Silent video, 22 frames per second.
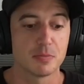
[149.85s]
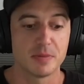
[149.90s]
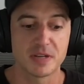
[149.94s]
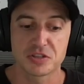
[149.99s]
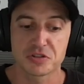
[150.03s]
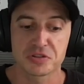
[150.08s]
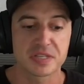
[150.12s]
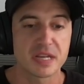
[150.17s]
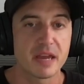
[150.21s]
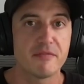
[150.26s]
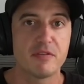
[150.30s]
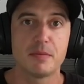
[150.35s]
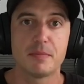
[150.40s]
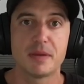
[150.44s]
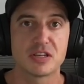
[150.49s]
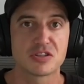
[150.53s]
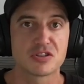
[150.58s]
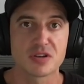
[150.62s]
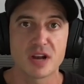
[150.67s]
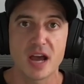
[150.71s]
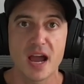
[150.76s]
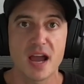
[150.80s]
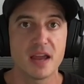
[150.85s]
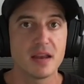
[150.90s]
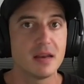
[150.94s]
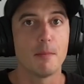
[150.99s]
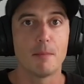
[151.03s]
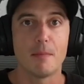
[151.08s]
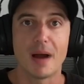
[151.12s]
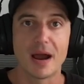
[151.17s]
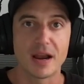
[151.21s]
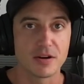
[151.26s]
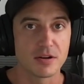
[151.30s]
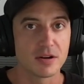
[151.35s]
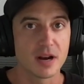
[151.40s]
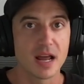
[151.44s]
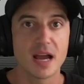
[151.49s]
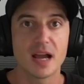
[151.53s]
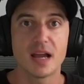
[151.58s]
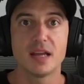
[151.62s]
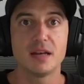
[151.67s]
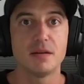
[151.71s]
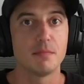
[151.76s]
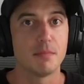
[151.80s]
major 7, major 9,
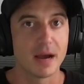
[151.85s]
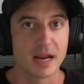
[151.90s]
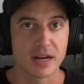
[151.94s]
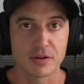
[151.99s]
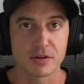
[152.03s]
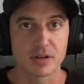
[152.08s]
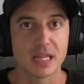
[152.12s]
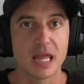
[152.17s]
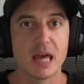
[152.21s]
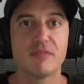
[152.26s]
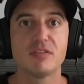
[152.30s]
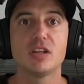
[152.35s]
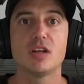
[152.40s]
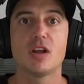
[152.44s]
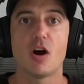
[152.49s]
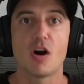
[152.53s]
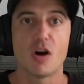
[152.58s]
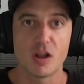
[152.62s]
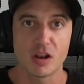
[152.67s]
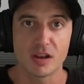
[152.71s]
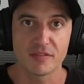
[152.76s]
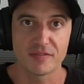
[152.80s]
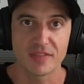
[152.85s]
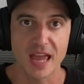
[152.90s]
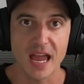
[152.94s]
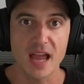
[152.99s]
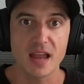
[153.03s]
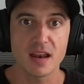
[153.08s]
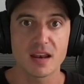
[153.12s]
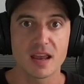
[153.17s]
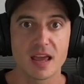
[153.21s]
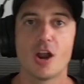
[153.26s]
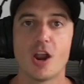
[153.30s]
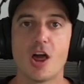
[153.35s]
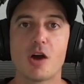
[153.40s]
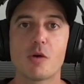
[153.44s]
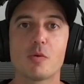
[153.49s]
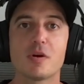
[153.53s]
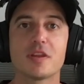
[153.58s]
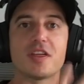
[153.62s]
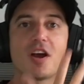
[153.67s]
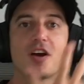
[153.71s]
minor 11, all of that, along with